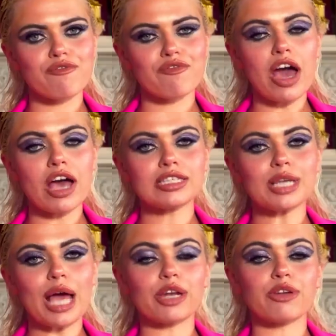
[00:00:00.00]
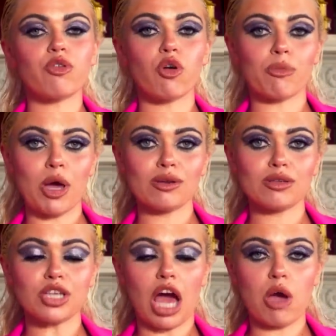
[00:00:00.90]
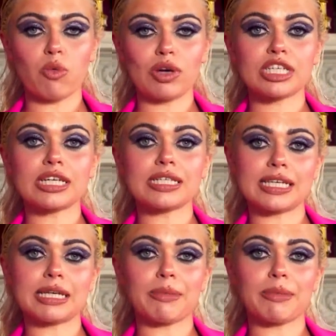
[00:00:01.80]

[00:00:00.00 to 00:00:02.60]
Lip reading: First and foremost, I would consider